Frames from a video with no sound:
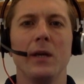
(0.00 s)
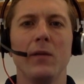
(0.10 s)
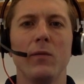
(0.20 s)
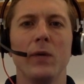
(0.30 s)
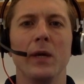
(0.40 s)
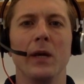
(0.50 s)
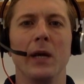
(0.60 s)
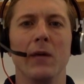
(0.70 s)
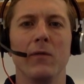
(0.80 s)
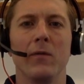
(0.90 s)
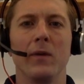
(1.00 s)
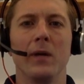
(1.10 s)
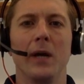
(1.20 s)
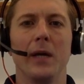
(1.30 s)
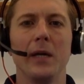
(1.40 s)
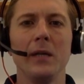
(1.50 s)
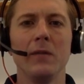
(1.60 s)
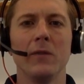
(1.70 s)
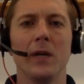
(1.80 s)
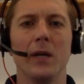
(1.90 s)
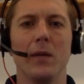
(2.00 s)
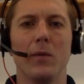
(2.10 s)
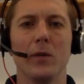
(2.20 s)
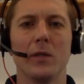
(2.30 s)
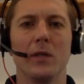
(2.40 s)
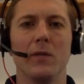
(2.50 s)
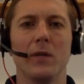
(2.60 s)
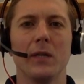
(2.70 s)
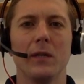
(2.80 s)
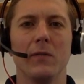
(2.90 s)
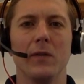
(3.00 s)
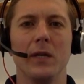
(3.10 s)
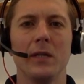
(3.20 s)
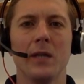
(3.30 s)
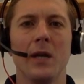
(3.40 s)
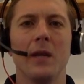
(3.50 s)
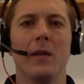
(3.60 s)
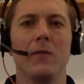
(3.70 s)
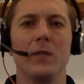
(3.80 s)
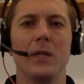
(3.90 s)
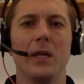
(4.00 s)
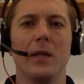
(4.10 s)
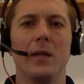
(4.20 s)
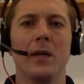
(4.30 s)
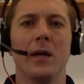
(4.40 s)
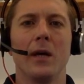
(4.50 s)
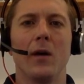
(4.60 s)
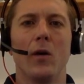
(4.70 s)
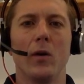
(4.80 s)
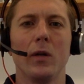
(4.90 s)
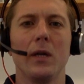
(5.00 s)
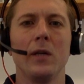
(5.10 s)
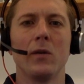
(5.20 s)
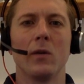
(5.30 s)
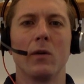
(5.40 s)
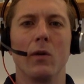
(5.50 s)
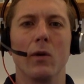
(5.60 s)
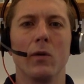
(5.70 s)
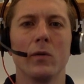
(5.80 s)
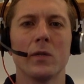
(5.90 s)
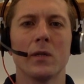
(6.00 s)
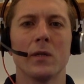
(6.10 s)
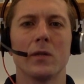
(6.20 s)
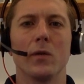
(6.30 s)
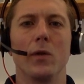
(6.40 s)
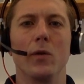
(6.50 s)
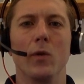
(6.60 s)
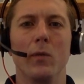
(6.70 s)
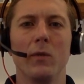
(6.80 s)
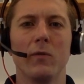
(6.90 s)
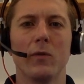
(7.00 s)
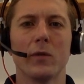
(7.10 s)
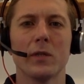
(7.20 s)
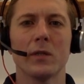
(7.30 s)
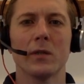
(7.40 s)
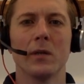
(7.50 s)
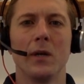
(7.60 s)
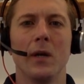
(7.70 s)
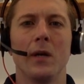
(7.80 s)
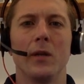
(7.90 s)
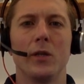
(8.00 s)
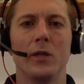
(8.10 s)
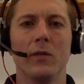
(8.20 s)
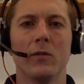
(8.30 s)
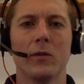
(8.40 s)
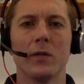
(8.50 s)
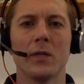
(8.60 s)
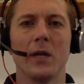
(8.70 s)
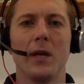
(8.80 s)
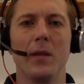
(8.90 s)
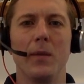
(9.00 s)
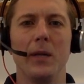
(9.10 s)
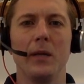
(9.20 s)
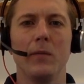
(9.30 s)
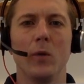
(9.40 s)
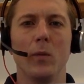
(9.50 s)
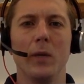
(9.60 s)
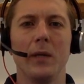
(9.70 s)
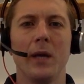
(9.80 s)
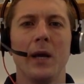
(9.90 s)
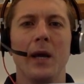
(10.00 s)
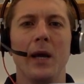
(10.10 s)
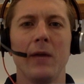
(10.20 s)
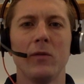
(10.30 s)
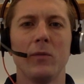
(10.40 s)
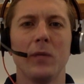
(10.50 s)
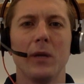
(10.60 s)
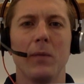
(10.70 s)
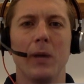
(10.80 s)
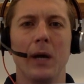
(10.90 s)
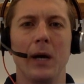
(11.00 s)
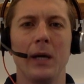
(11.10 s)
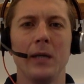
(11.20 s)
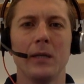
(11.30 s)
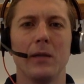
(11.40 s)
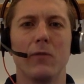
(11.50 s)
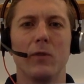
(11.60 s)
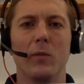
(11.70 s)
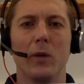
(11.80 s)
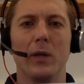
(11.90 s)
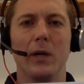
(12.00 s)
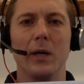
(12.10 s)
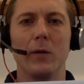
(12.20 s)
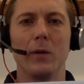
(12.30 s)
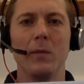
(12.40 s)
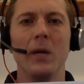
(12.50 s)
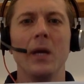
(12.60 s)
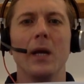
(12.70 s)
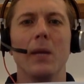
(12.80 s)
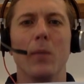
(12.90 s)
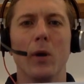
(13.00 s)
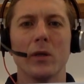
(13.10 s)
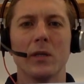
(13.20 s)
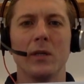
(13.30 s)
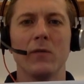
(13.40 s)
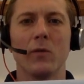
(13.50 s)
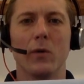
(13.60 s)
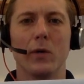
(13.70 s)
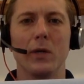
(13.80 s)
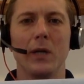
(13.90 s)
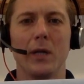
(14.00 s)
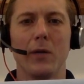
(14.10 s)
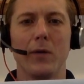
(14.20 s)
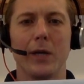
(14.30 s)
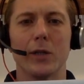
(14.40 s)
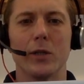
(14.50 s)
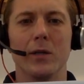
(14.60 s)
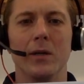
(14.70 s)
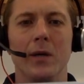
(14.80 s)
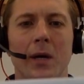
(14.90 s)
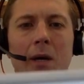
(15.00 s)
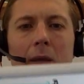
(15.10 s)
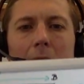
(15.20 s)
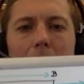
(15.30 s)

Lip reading: if we have identified the positive cutting face, then we say that all internal loads, so the normal force, the shear force, and the bending moment, have to be applied in the free body diagram in positive coordinate direction. That